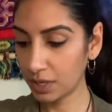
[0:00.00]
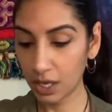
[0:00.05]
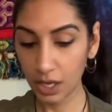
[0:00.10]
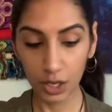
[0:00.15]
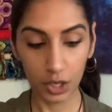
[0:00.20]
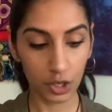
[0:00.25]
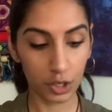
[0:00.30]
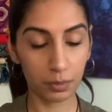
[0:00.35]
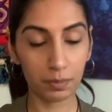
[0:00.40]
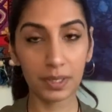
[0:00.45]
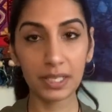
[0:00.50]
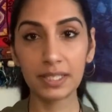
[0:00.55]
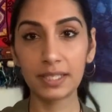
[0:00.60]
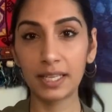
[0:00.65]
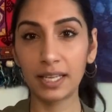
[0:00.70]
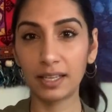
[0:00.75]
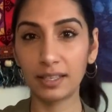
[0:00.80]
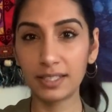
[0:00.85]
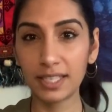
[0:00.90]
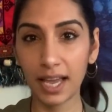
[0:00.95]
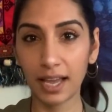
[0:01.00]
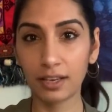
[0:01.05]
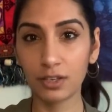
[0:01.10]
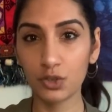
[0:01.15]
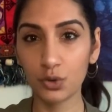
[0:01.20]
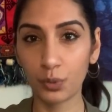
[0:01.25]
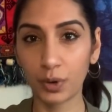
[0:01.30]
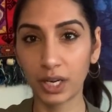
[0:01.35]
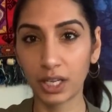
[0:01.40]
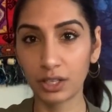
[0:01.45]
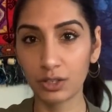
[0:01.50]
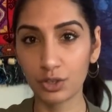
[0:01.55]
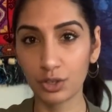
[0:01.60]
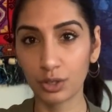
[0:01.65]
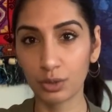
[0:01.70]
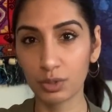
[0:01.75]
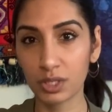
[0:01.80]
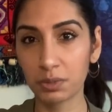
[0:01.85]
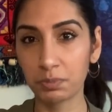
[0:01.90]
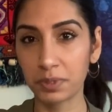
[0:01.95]
Could be seeing 1022
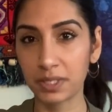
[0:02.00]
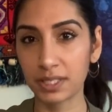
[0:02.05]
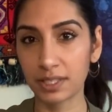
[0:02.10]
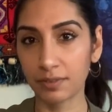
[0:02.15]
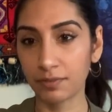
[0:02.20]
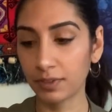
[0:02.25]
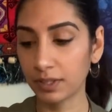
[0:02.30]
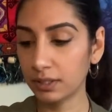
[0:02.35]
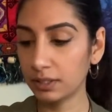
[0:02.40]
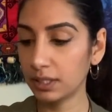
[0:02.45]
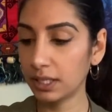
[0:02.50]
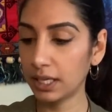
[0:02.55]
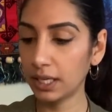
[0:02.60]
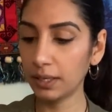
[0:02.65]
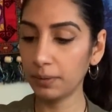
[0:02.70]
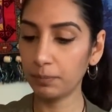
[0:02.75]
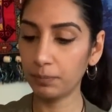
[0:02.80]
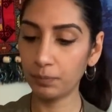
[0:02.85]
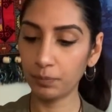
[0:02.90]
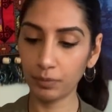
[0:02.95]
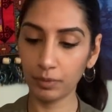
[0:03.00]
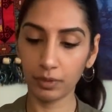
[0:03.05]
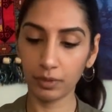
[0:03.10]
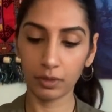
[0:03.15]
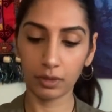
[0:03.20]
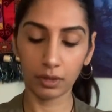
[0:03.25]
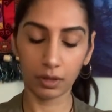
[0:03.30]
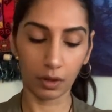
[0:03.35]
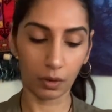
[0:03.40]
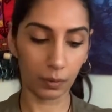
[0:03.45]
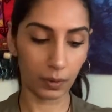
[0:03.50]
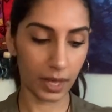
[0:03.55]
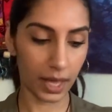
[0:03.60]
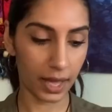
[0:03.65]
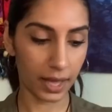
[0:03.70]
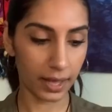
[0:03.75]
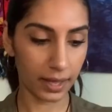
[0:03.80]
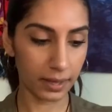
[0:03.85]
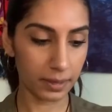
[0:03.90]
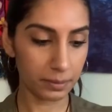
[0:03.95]
specifically,
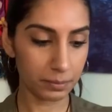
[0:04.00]
okay?